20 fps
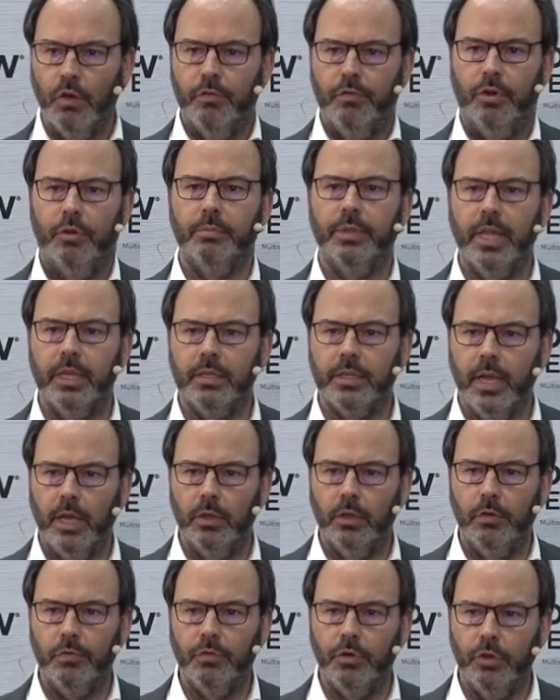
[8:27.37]
from that
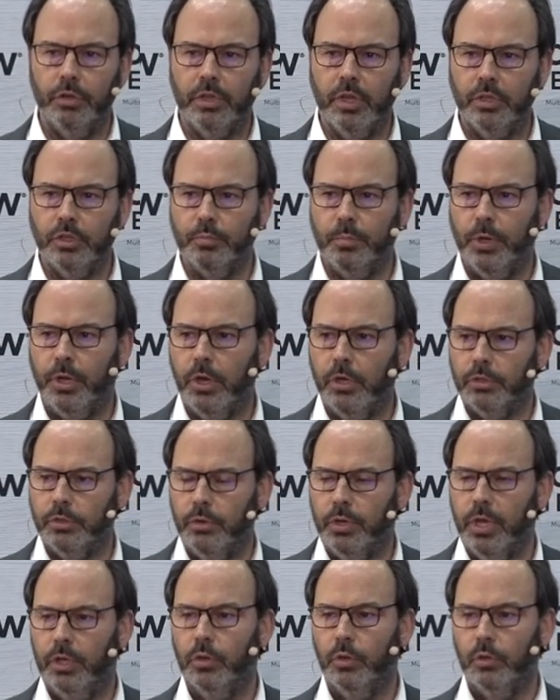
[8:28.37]
kind of content because you
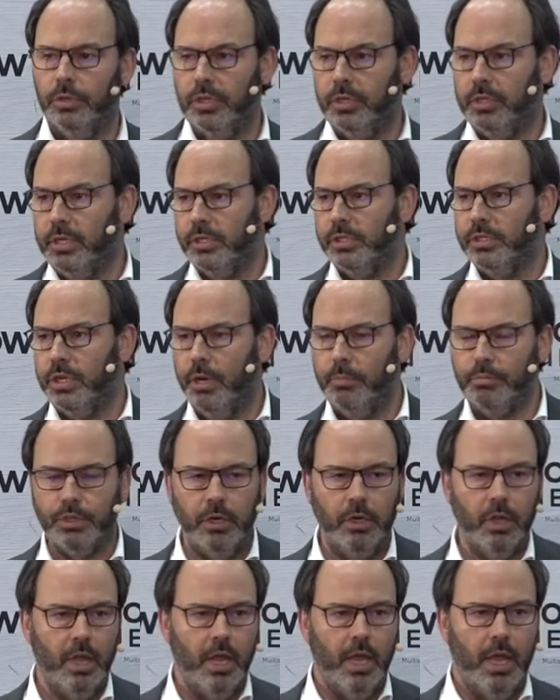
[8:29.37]
can do the transcription